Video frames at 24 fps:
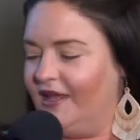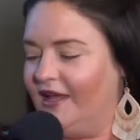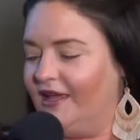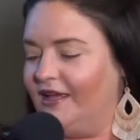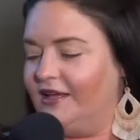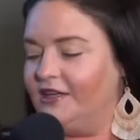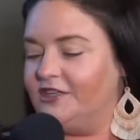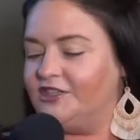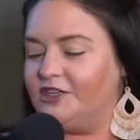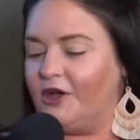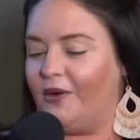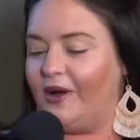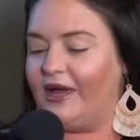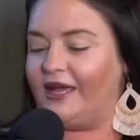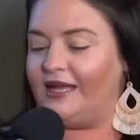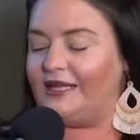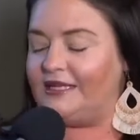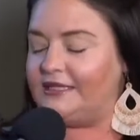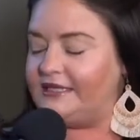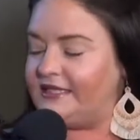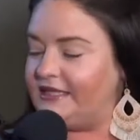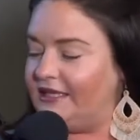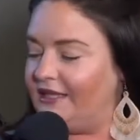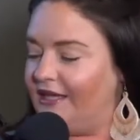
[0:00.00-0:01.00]
So I
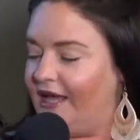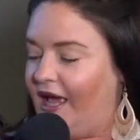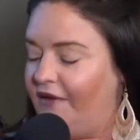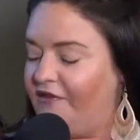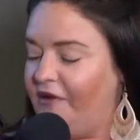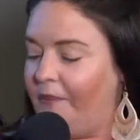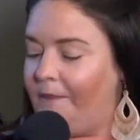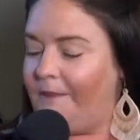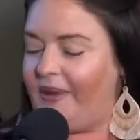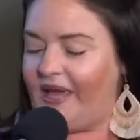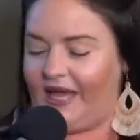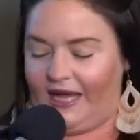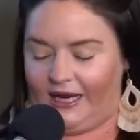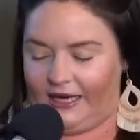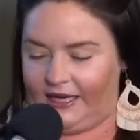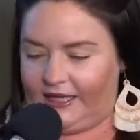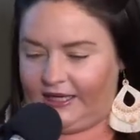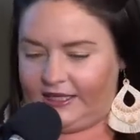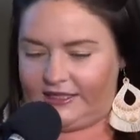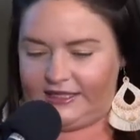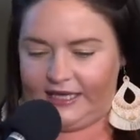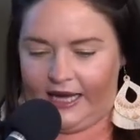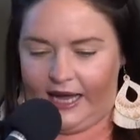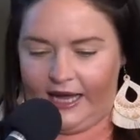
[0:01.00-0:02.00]
instantly have a panic
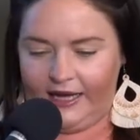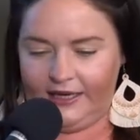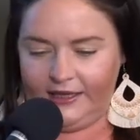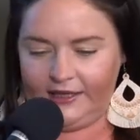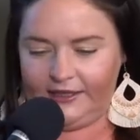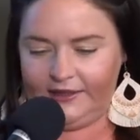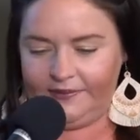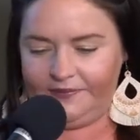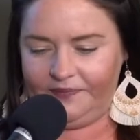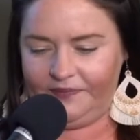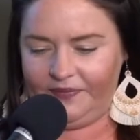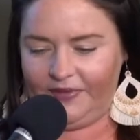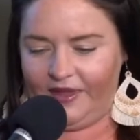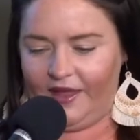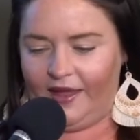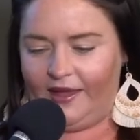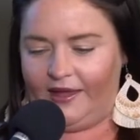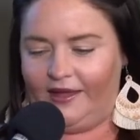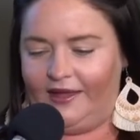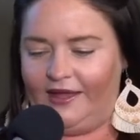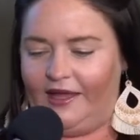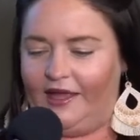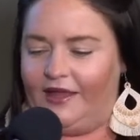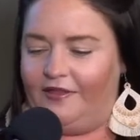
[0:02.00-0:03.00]
attack
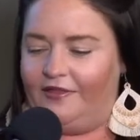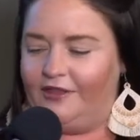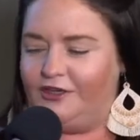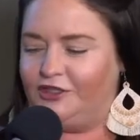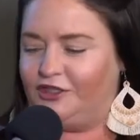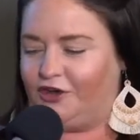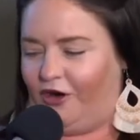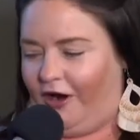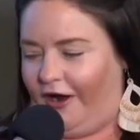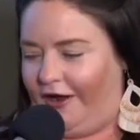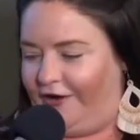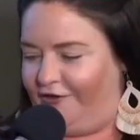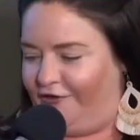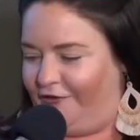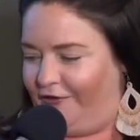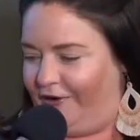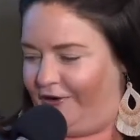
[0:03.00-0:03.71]
in the driveway.